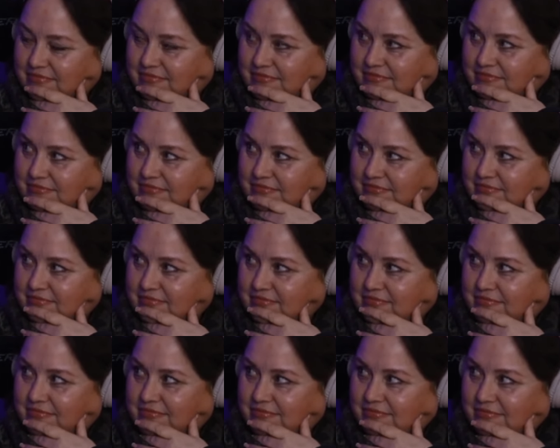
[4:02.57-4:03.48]

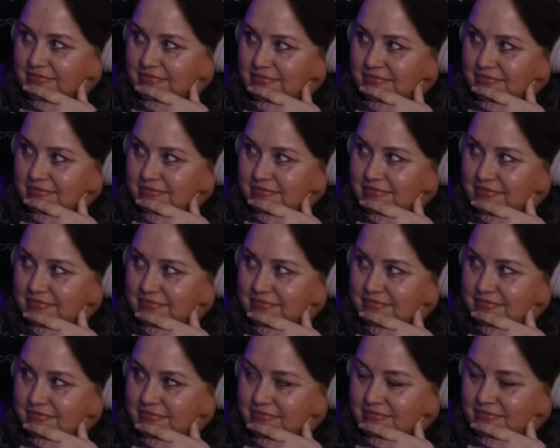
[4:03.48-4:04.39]

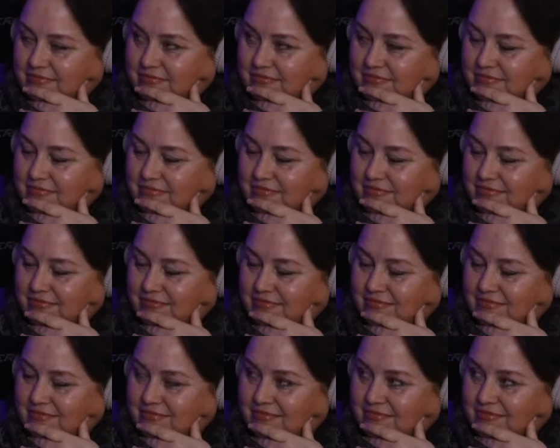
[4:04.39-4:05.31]

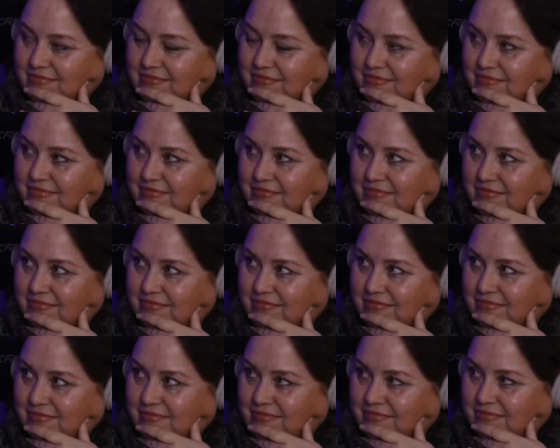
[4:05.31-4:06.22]

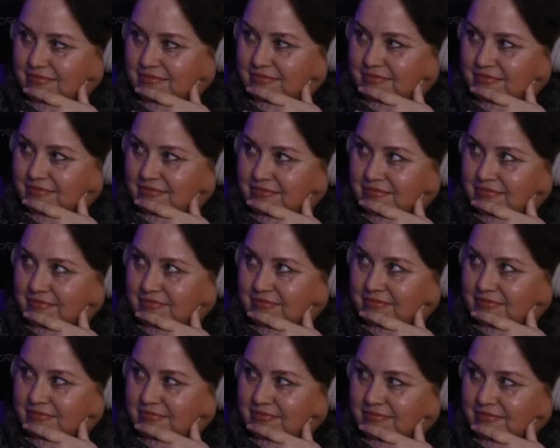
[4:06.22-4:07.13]

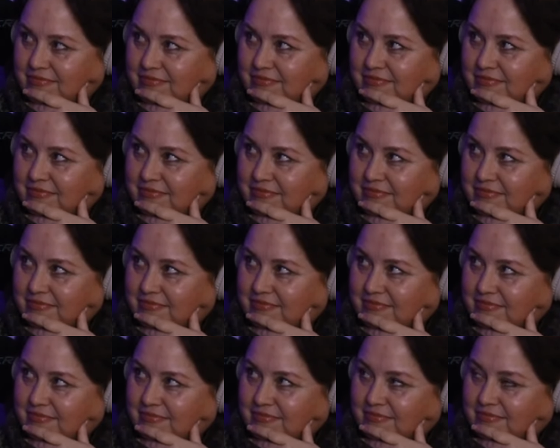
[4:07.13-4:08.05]

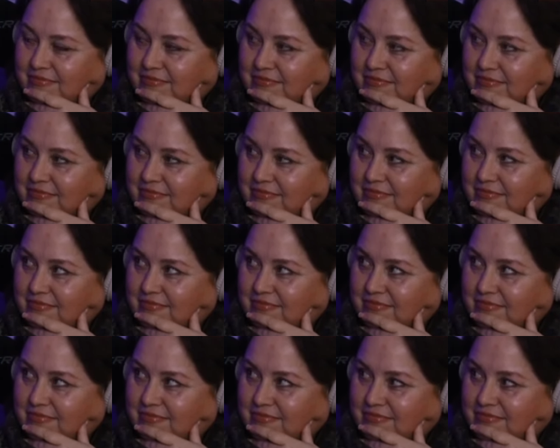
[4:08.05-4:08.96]

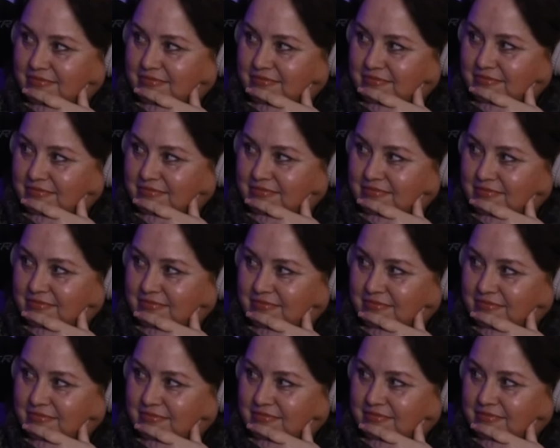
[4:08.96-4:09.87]

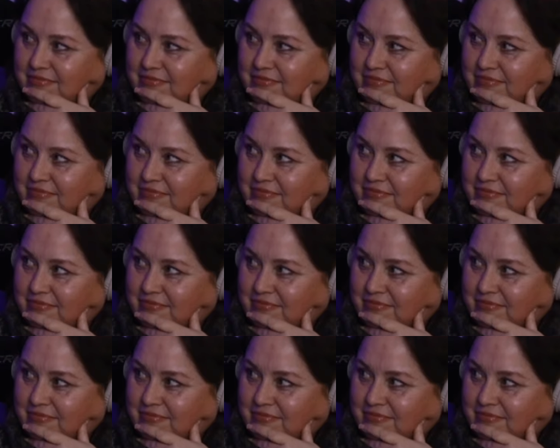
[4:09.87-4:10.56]
The person shown says nothing.